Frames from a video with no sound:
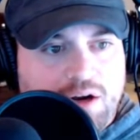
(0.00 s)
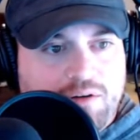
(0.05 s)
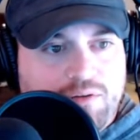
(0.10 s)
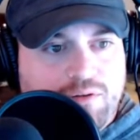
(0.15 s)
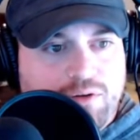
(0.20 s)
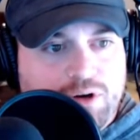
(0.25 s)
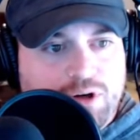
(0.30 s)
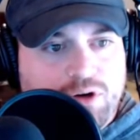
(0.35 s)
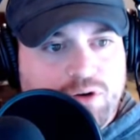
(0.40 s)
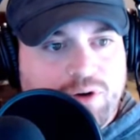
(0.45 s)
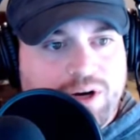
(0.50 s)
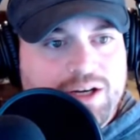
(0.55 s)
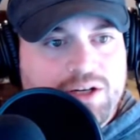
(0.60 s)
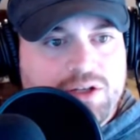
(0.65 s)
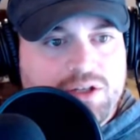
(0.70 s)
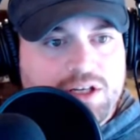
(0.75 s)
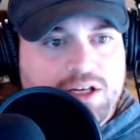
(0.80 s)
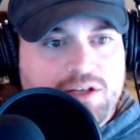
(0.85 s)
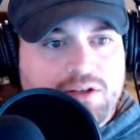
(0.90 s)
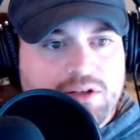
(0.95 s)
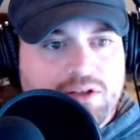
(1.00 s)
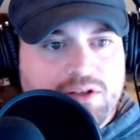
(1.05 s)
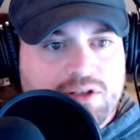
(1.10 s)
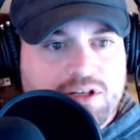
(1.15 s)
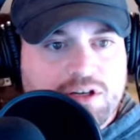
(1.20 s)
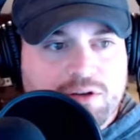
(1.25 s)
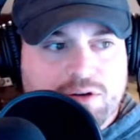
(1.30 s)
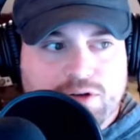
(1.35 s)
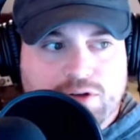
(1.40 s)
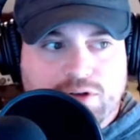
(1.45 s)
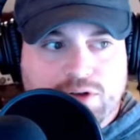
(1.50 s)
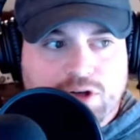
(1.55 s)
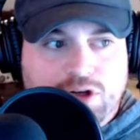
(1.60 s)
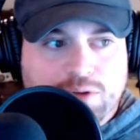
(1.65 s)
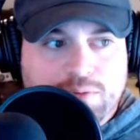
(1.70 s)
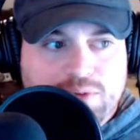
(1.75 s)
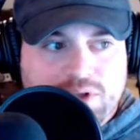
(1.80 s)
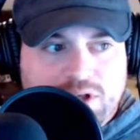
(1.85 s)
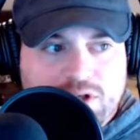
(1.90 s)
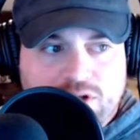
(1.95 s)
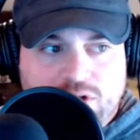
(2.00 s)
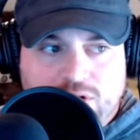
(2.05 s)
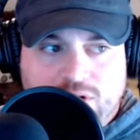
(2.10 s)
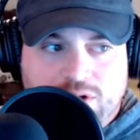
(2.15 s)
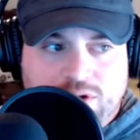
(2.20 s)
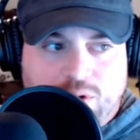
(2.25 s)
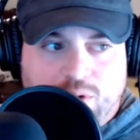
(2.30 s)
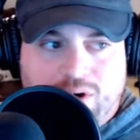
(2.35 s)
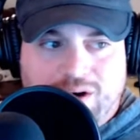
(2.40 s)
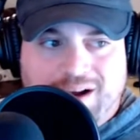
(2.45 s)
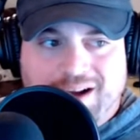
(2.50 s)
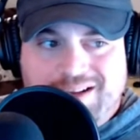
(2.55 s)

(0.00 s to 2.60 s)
For in Christ Jesus, neither circumcision nor